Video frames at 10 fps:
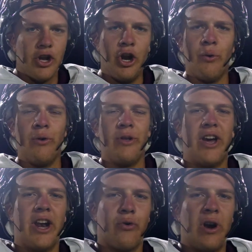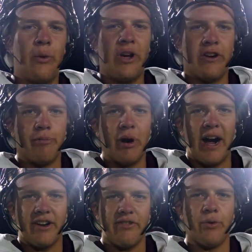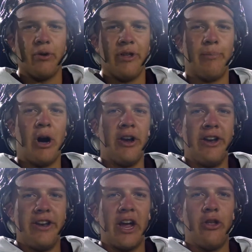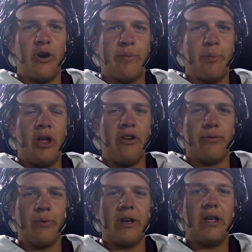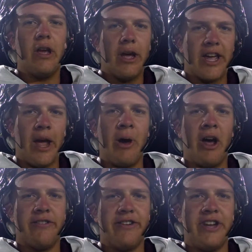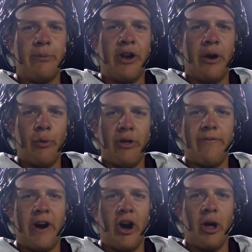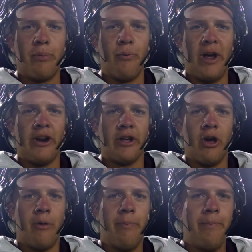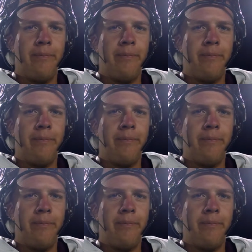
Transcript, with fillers: You know, we really had a great week of practice. We really bonded together as brothers, and we came out as a team today really fired up and ready to go.